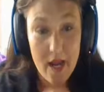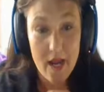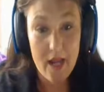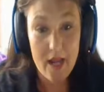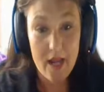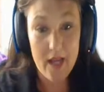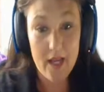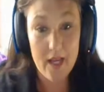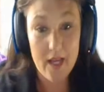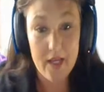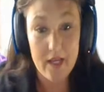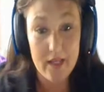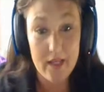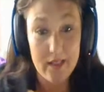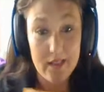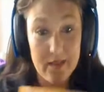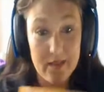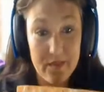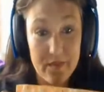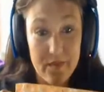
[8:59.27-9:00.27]
And
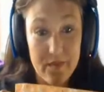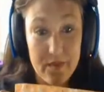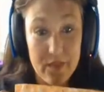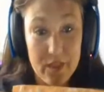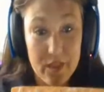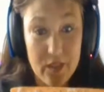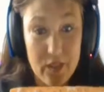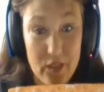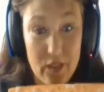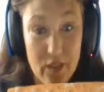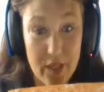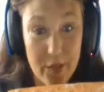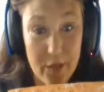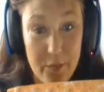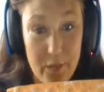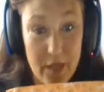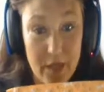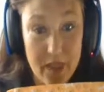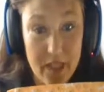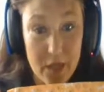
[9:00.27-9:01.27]
so you get a
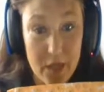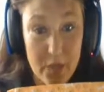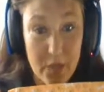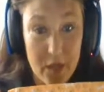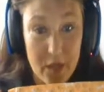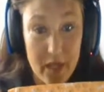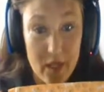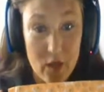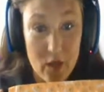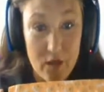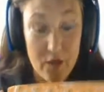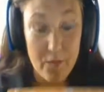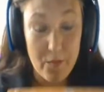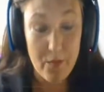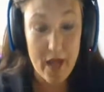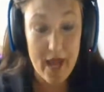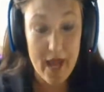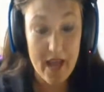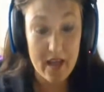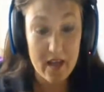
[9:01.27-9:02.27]
basic plain on the
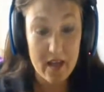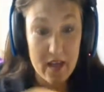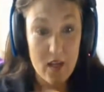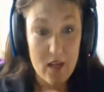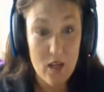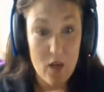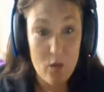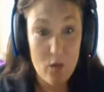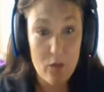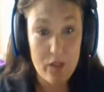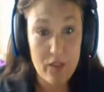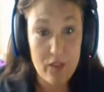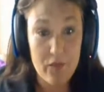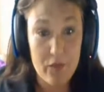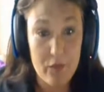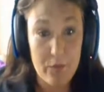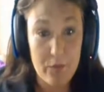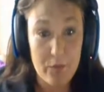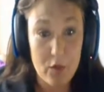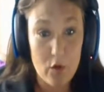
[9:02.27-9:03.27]
back, which
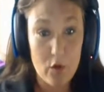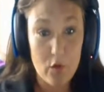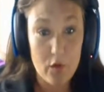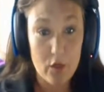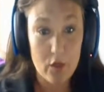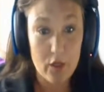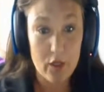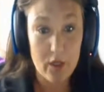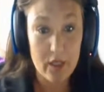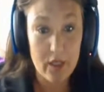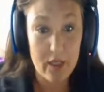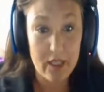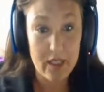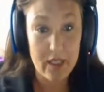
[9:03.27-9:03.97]
flipped over.